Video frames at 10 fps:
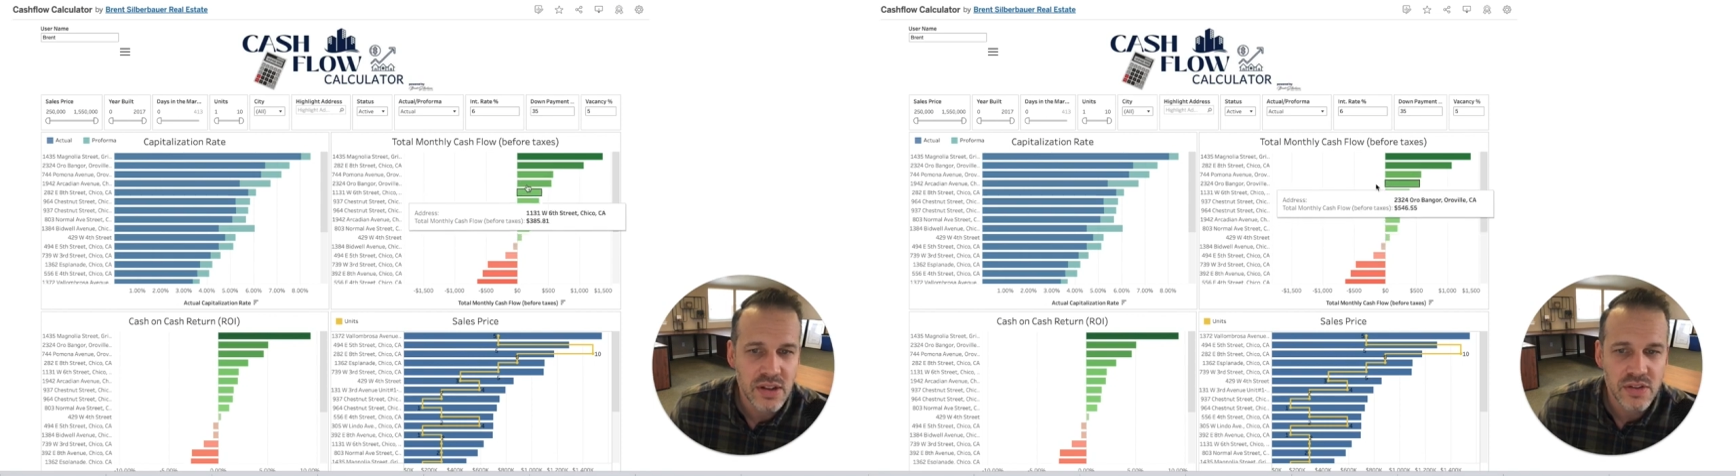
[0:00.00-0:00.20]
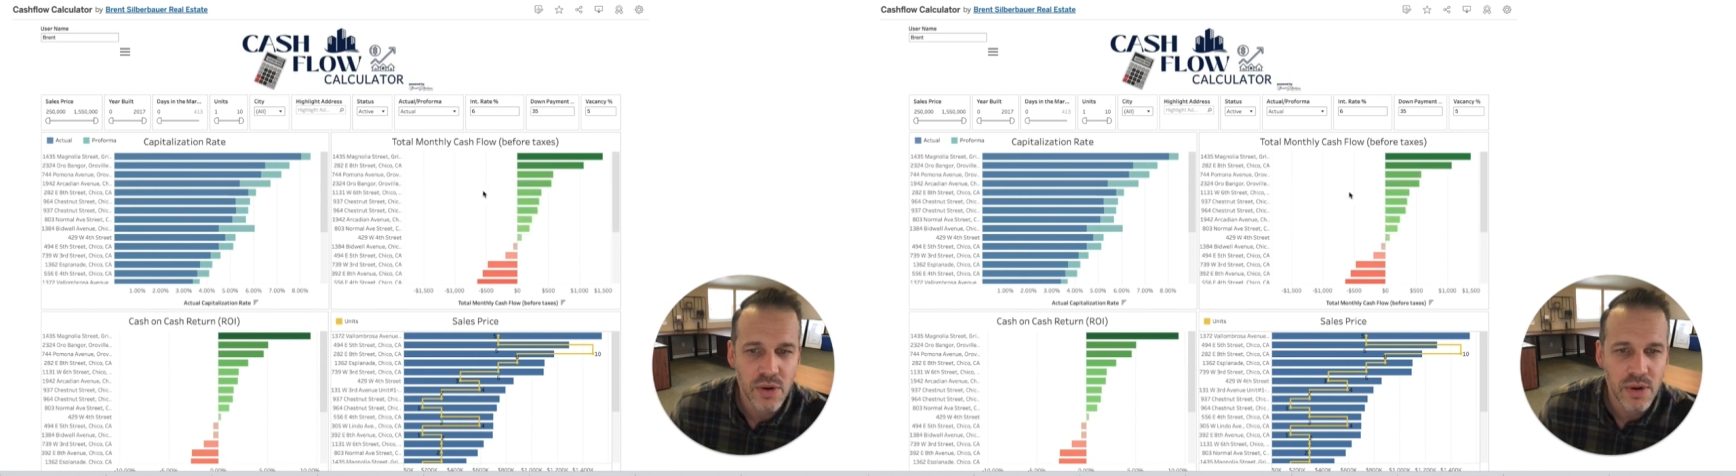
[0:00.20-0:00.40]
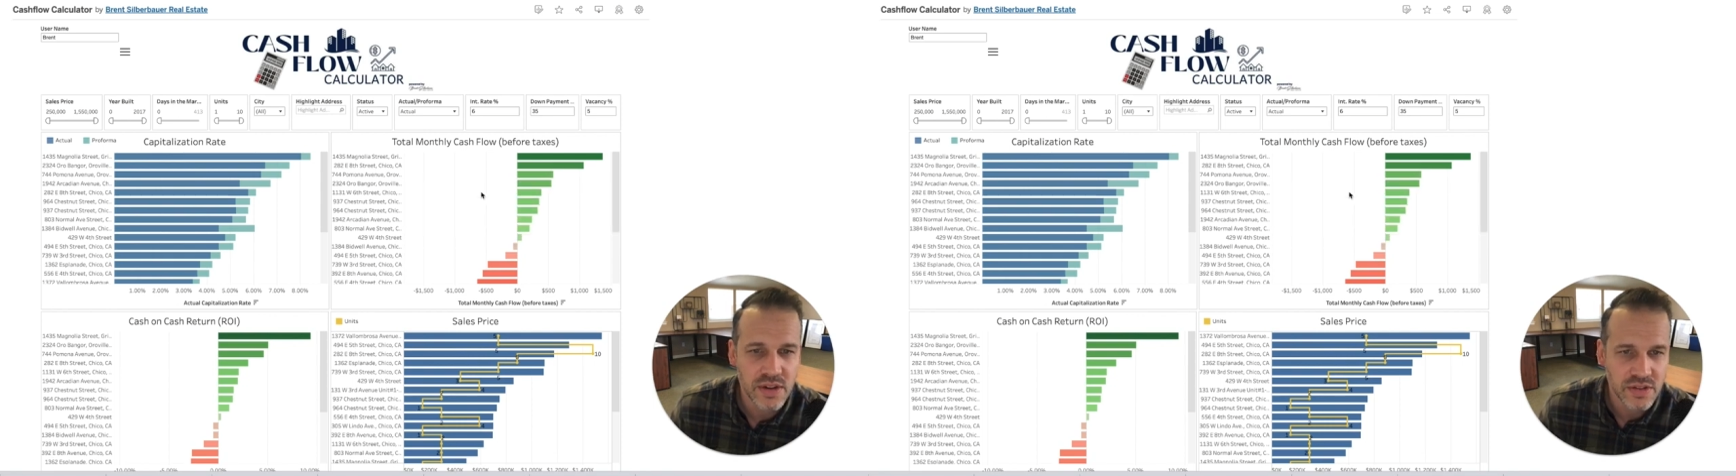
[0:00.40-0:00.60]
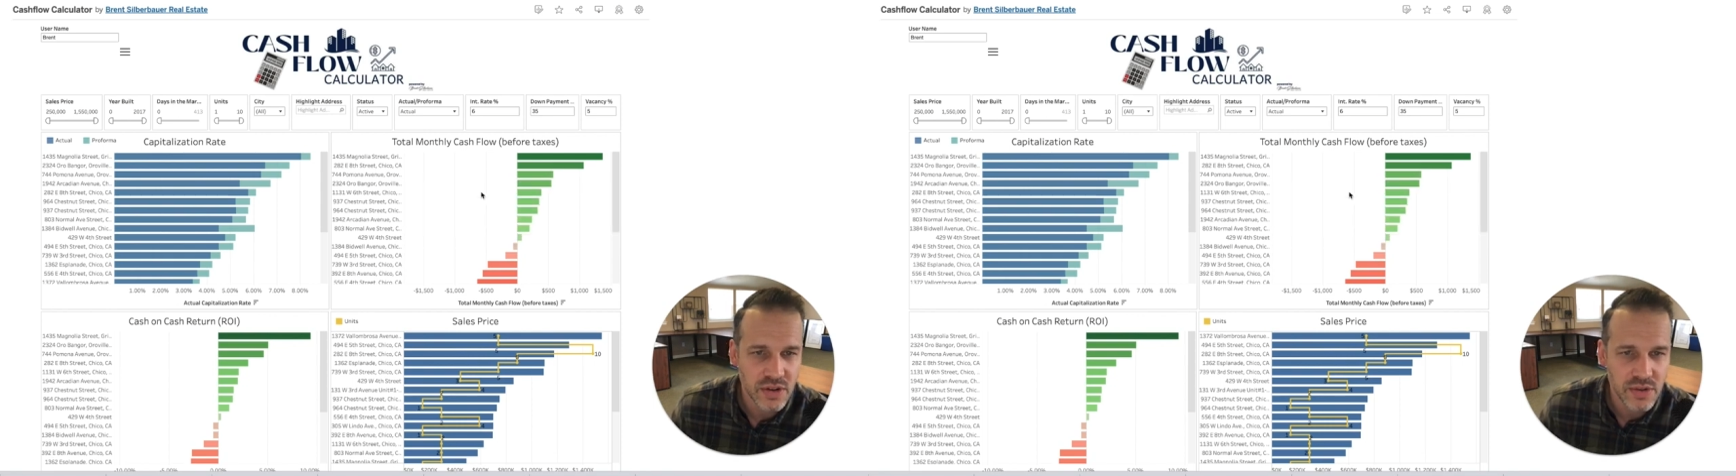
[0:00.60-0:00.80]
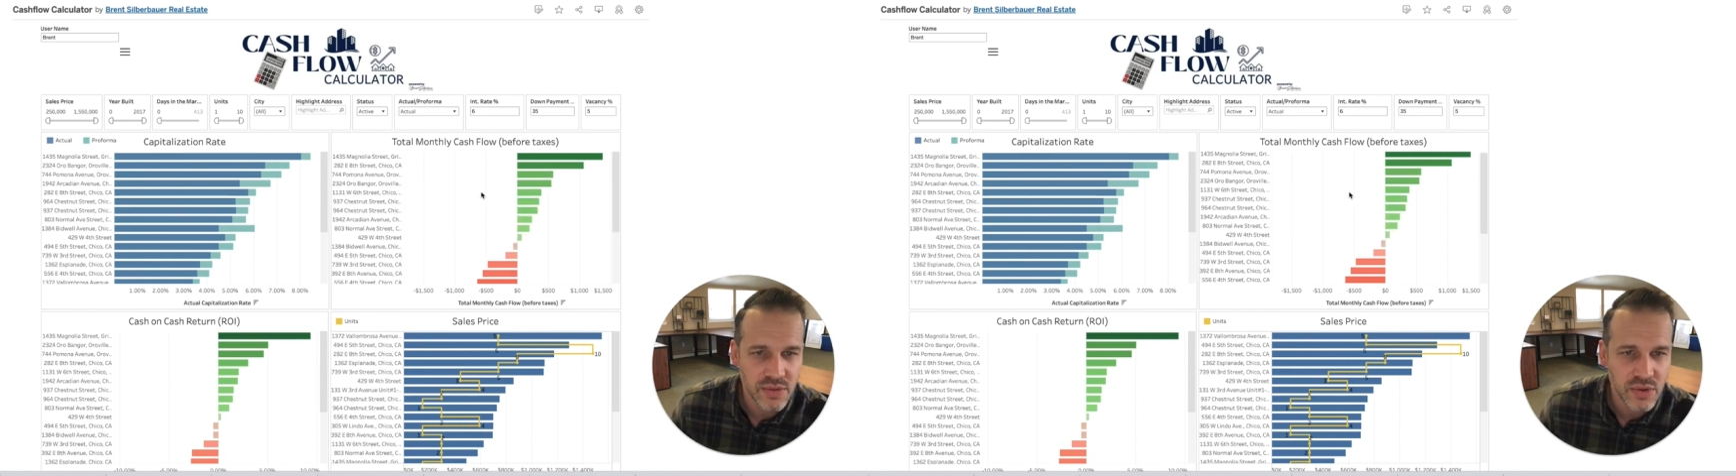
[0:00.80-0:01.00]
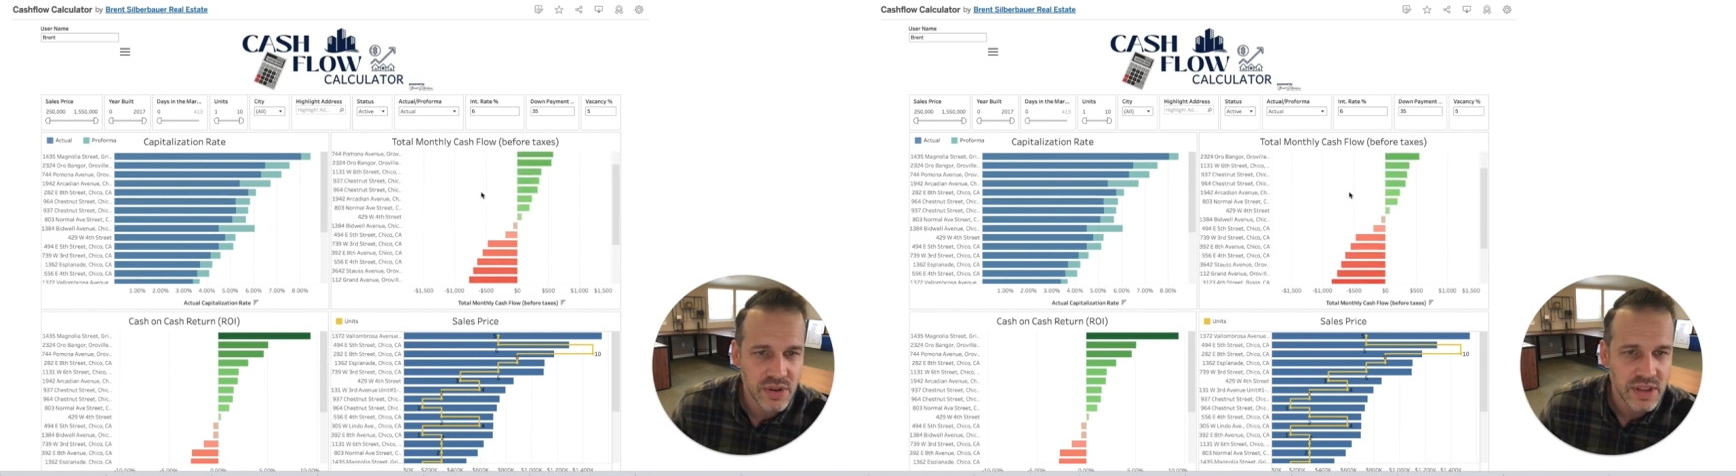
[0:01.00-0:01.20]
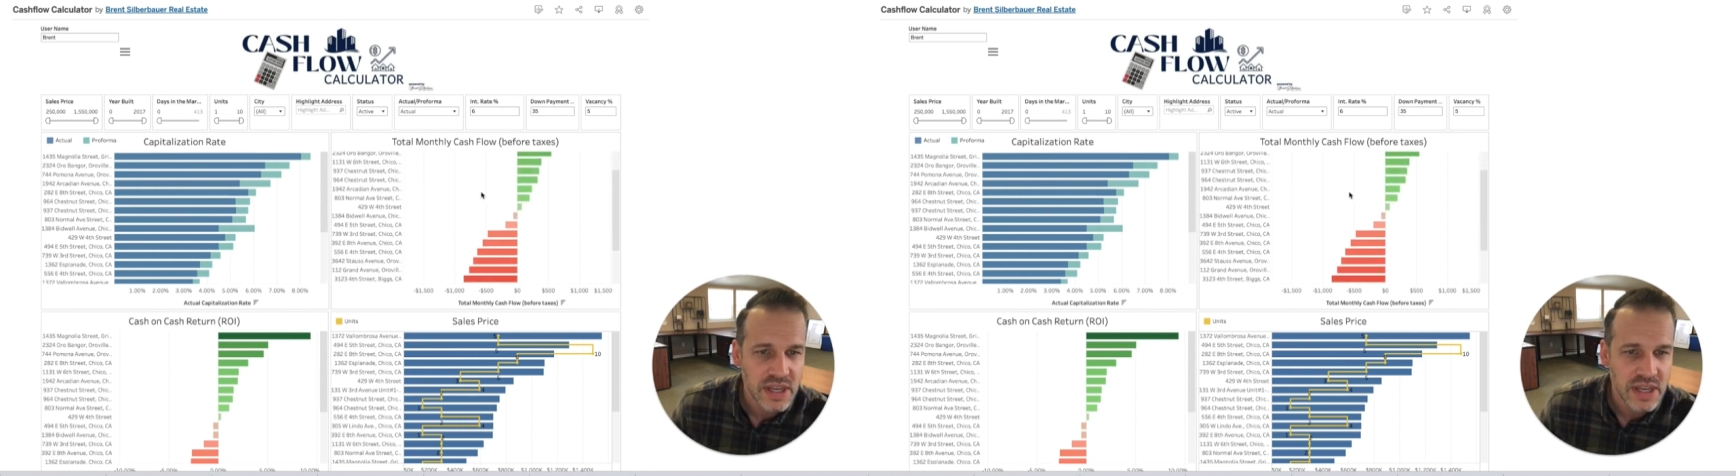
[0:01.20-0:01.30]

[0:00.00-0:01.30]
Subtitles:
so on and so forth.